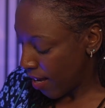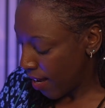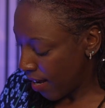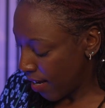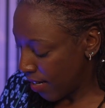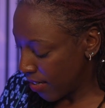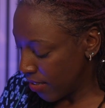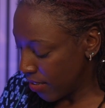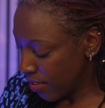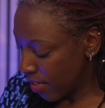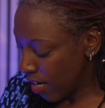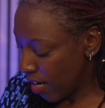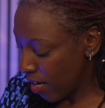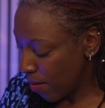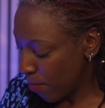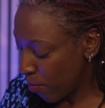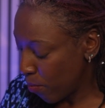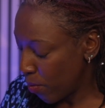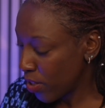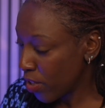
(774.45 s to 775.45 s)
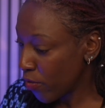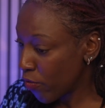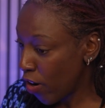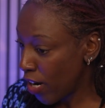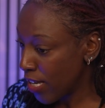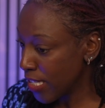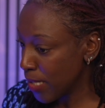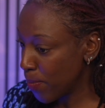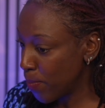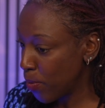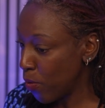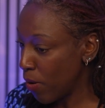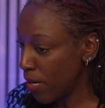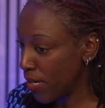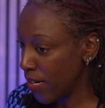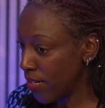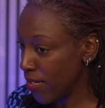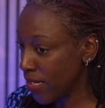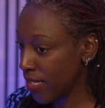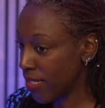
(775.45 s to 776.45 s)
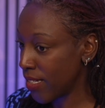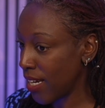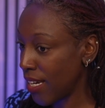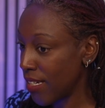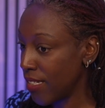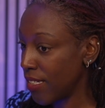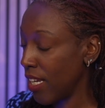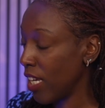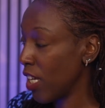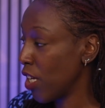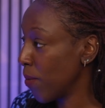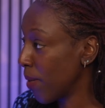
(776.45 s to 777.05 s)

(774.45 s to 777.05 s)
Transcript: And with the right support and understanding,